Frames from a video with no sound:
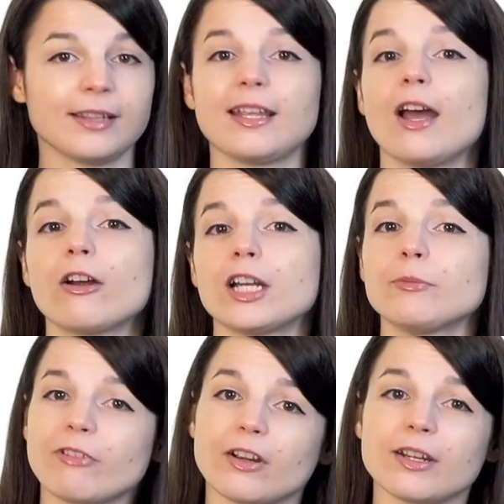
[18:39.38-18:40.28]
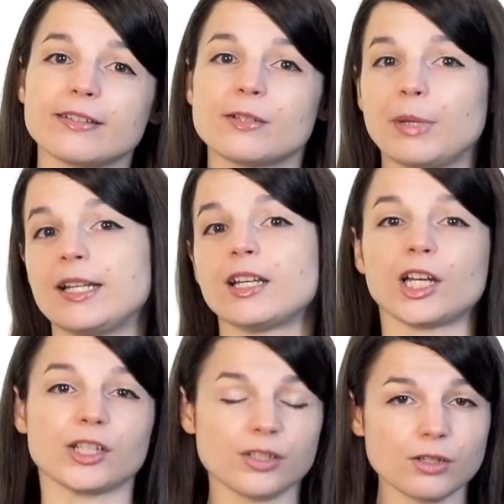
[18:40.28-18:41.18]
The acronym varies depending
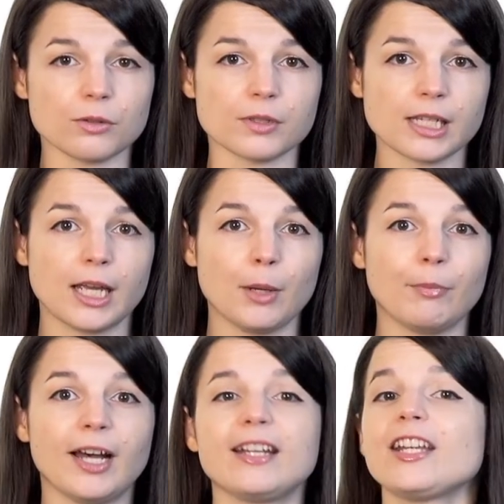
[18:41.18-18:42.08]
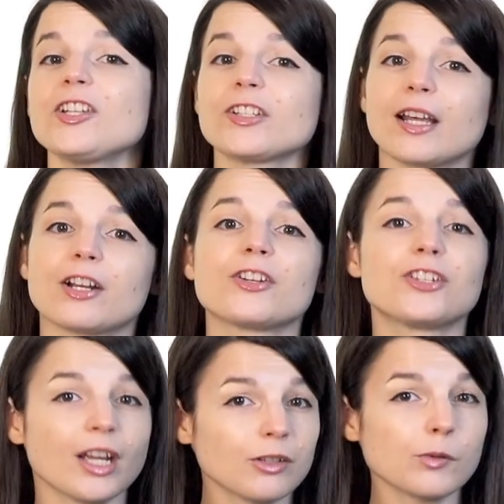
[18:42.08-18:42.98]
on its use, but each letter
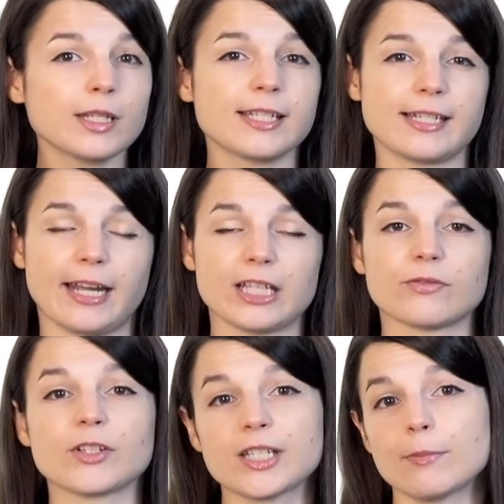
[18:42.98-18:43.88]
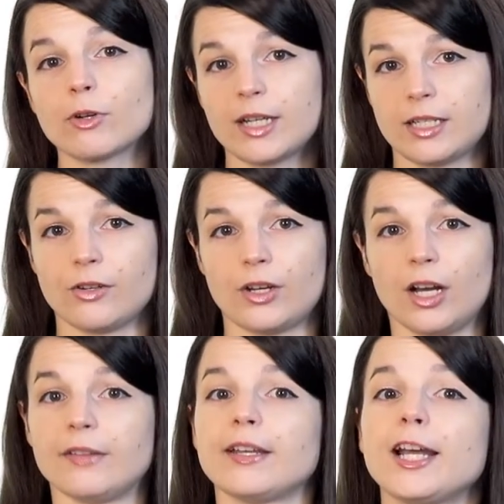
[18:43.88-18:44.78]
generally stands for some
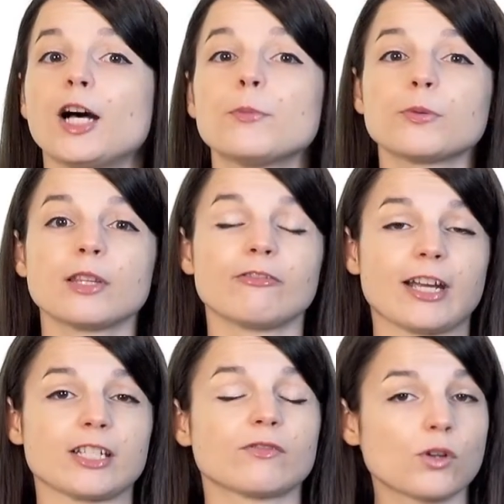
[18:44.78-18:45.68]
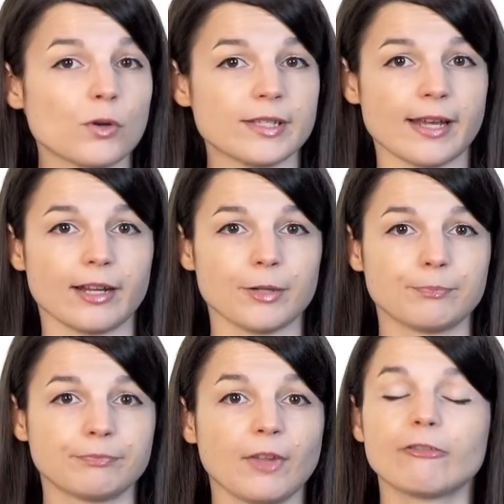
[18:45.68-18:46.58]
criterion that helps with effective goal setting.
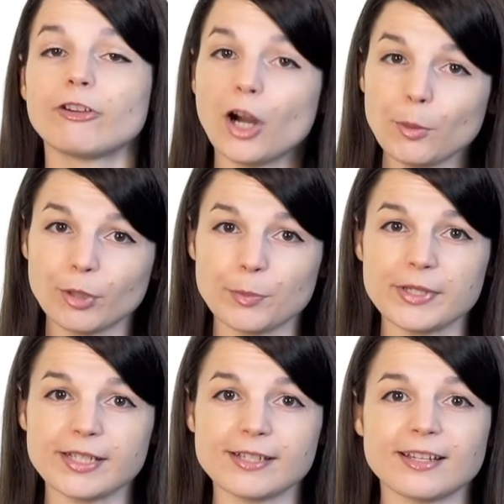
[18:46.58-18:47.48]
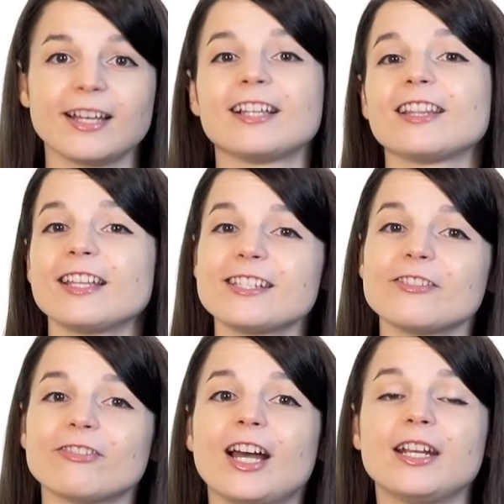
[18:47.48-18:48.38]
For our purposes, let's
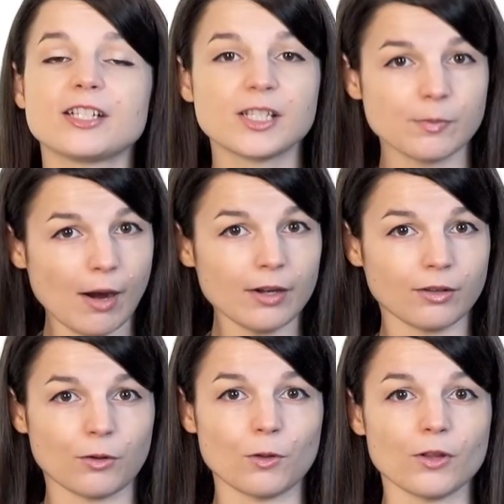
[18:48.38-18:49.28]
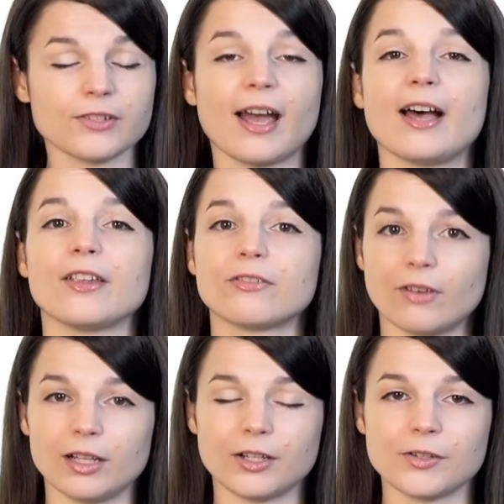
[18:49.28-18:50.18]
define SMART goals as
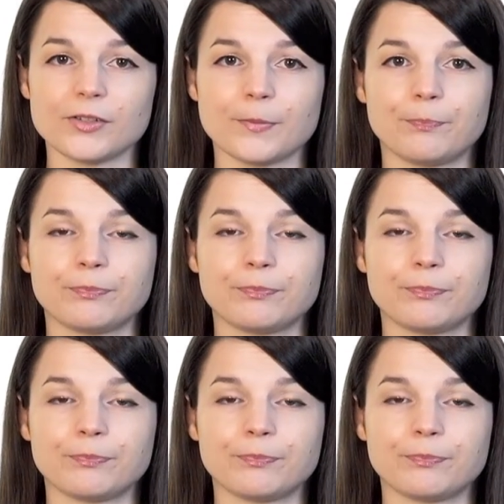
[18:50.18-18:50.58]
follows.